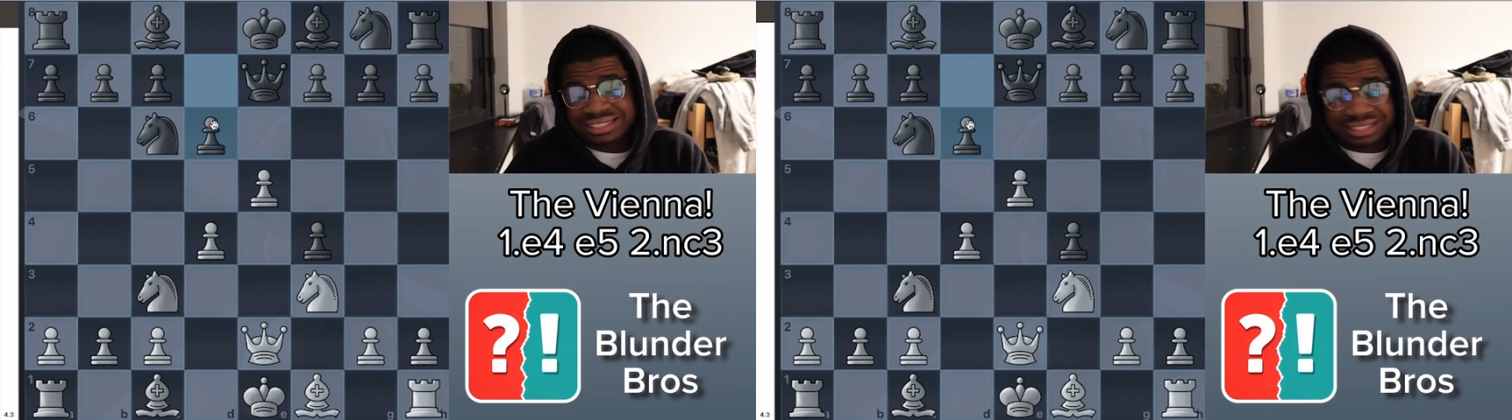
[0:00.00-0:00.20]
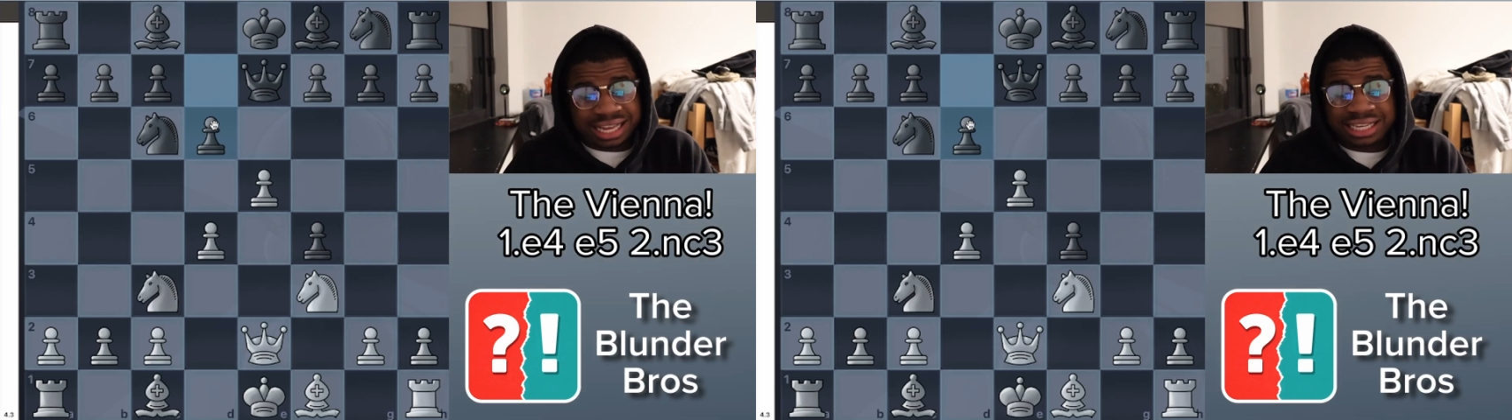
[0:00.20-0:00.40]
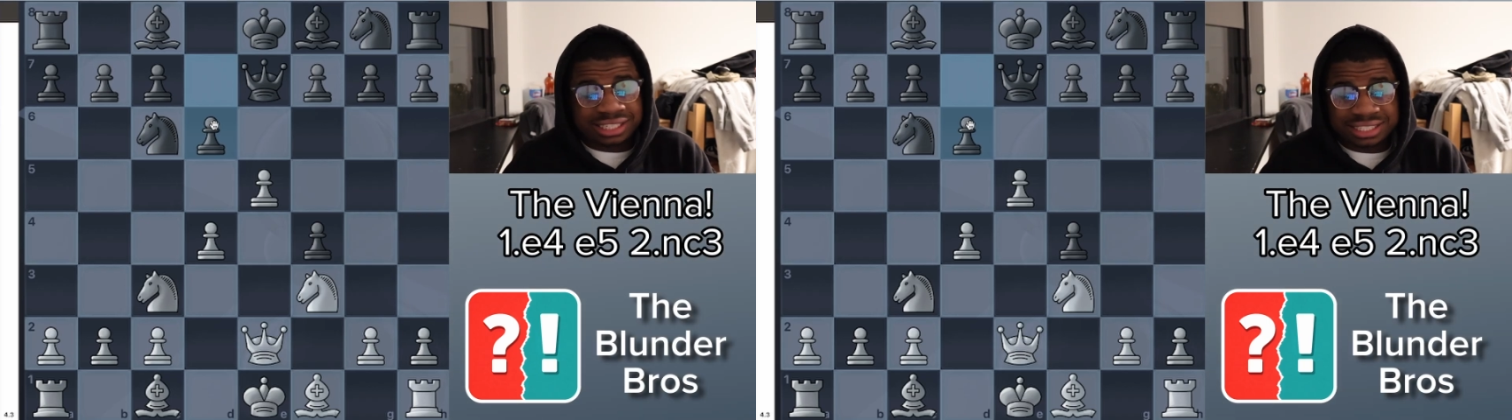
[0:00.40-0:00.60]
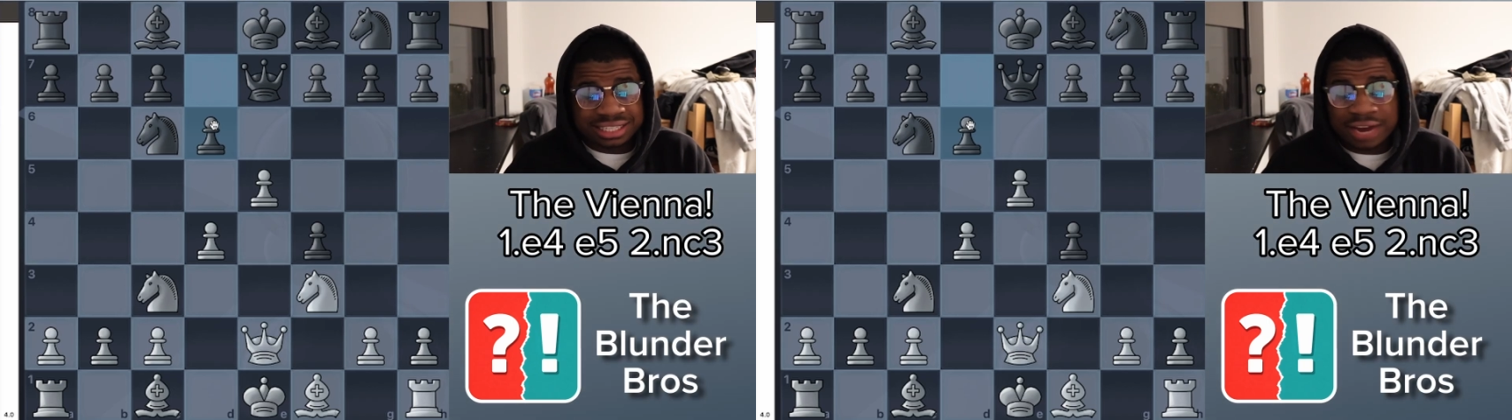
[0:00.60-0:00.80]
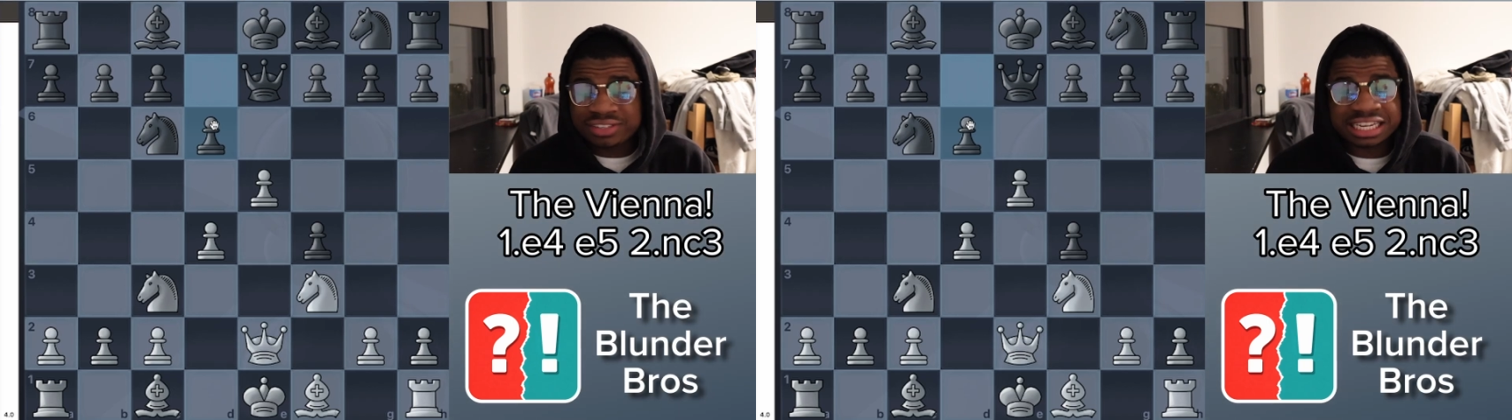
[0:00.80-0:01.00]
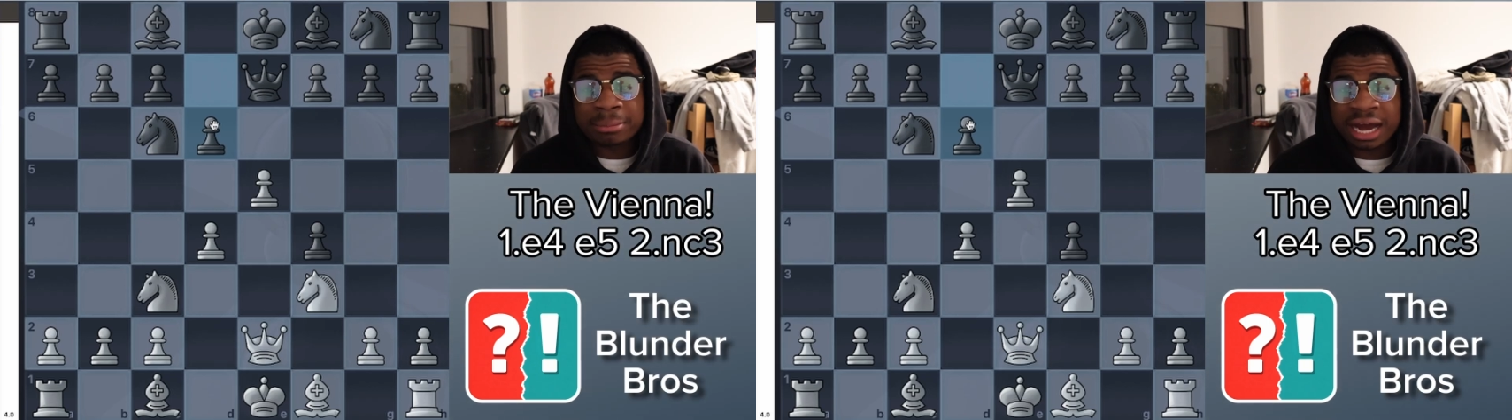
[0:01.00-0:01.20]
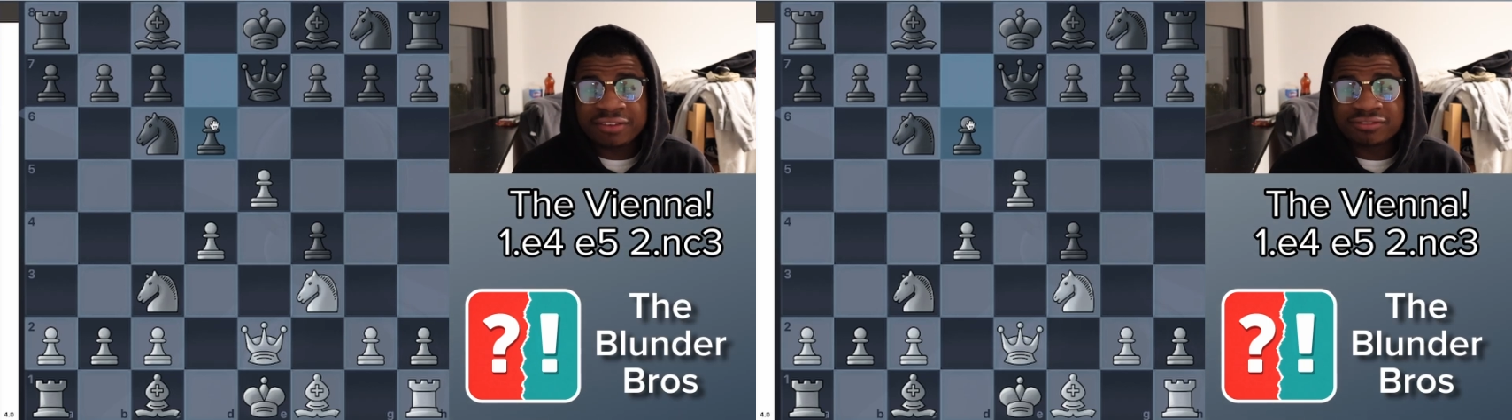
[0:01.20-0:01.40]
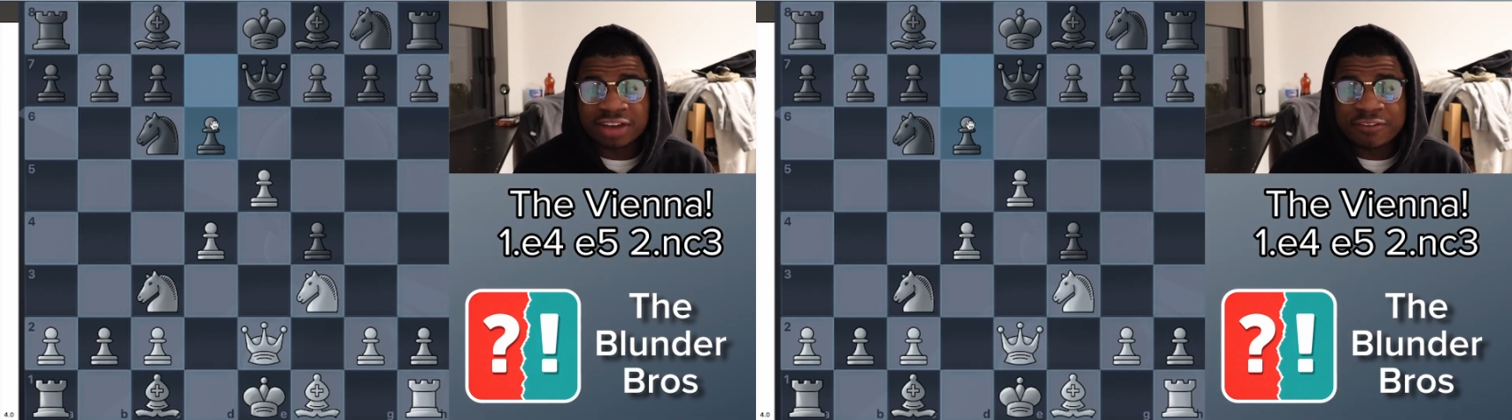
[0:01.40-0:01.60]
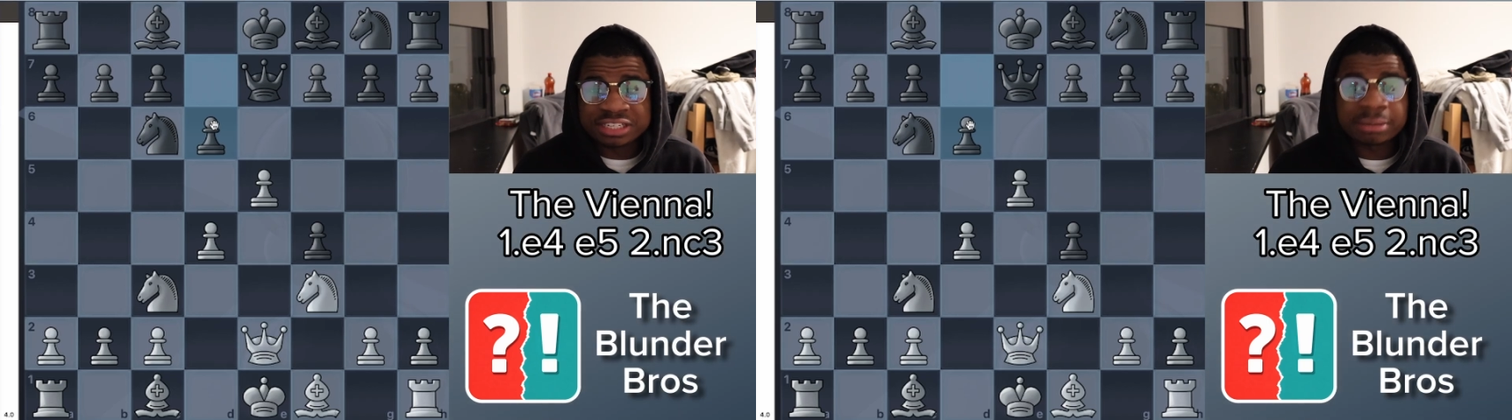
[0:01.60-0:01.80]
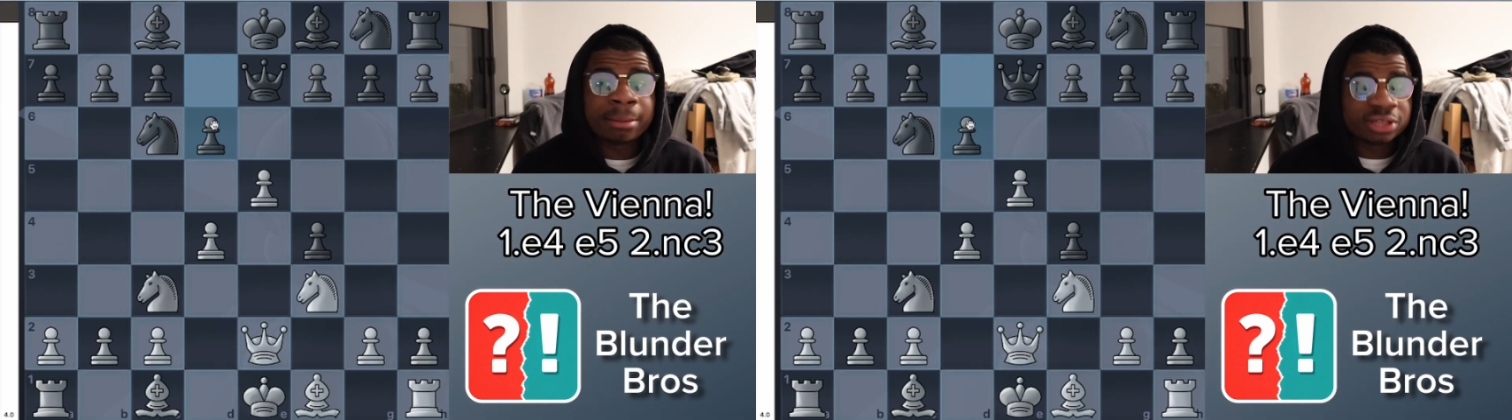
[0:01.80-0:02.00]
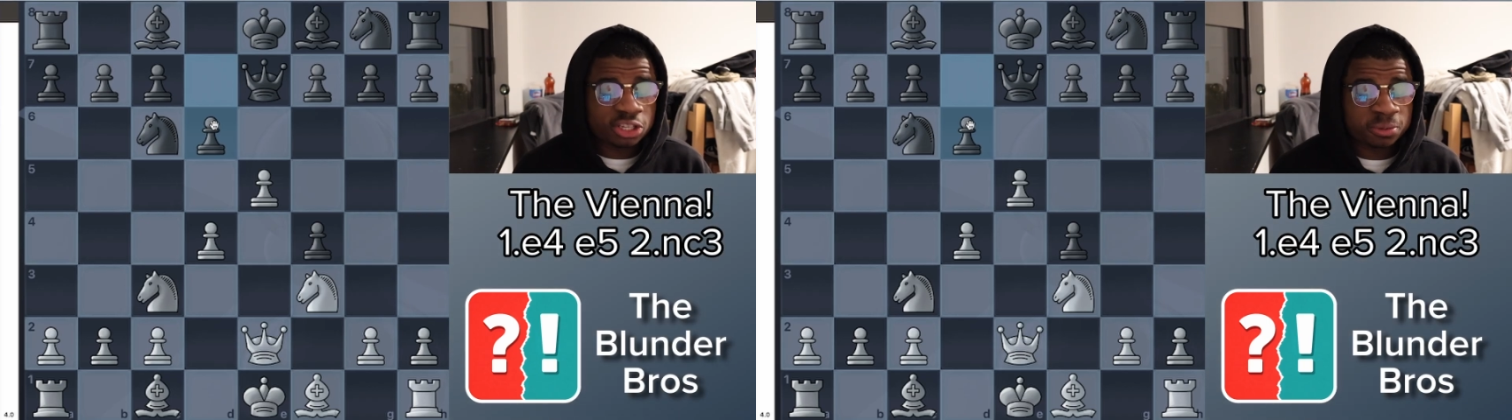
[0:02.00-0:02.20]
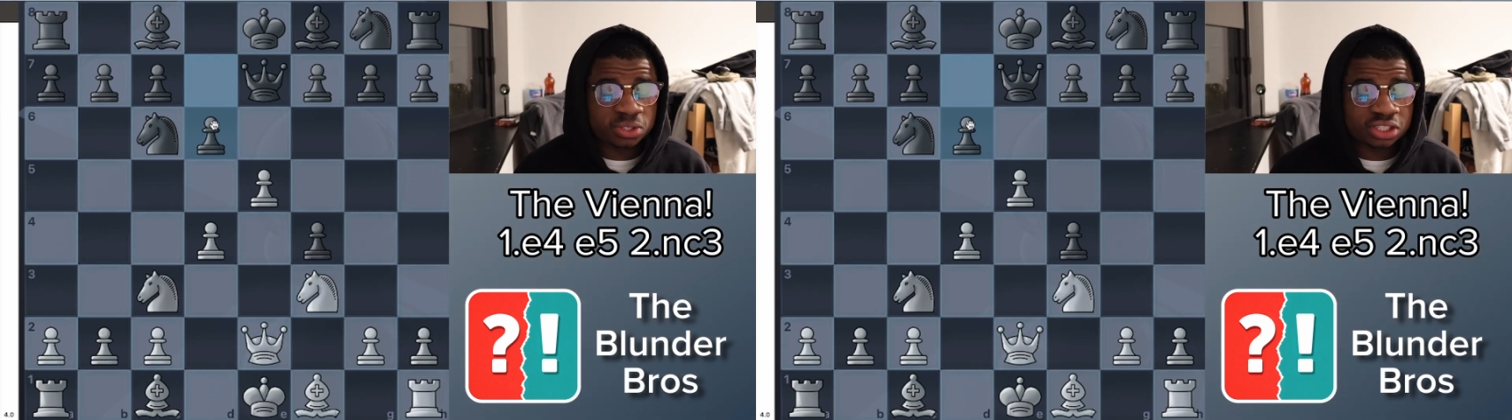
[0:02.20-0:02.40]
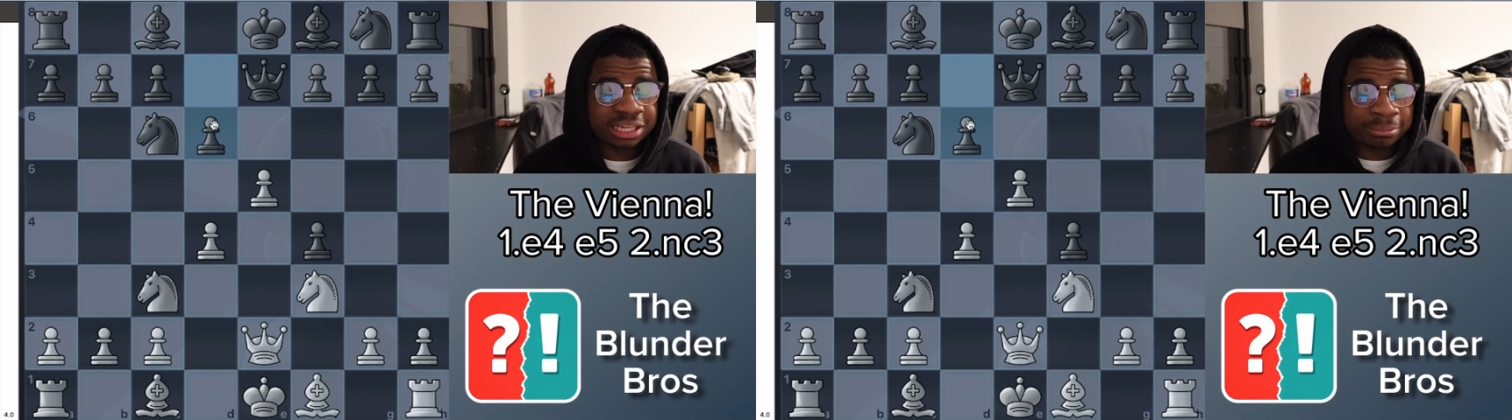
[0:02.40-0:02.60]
like every time I'm in this position,